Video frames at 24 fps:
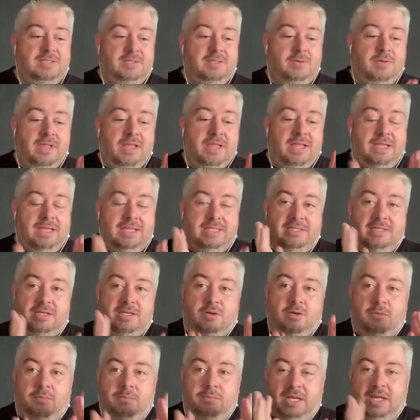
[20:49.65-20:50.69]
So it's a
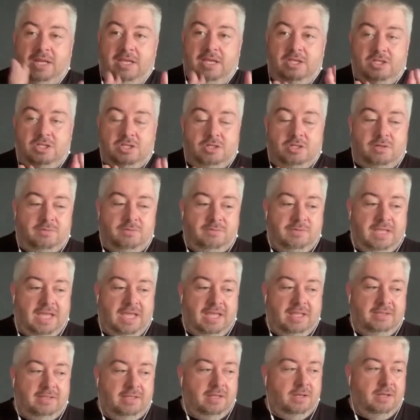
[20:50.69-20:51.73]
combination of
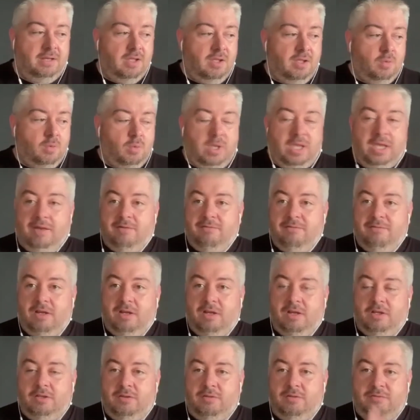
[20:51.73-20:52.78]
that. And we have a
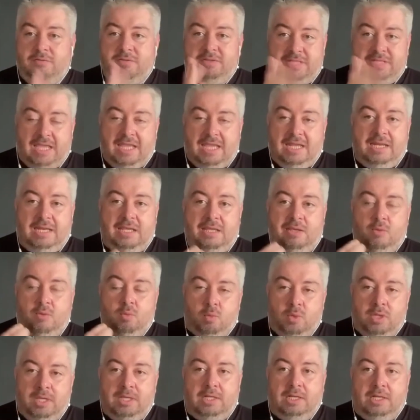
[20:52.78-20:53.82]
lot of daily,
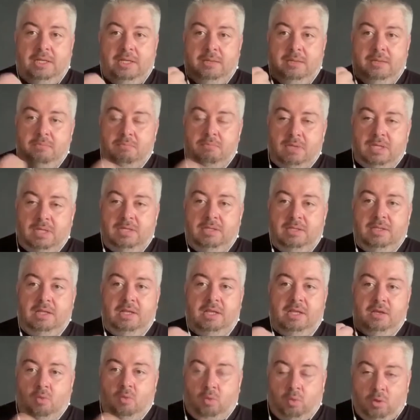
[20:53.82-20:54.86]
weekly,
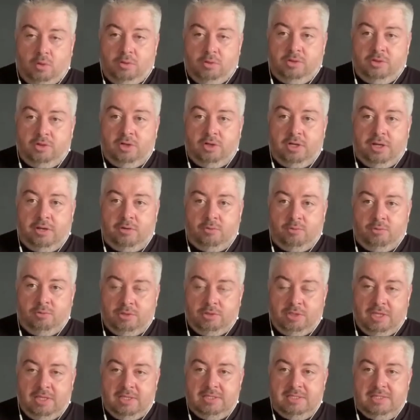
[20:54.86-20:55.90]
monthly, quarterly
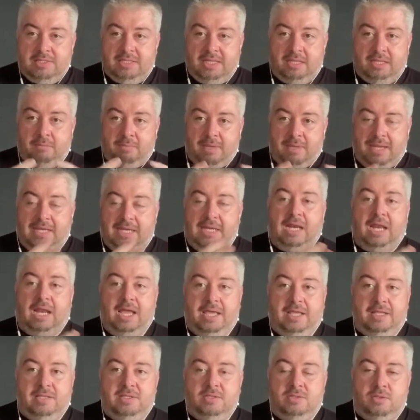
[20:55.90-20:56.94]
routines that my
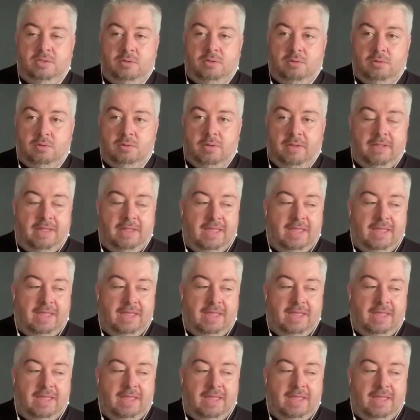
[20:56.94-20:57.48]
clients do.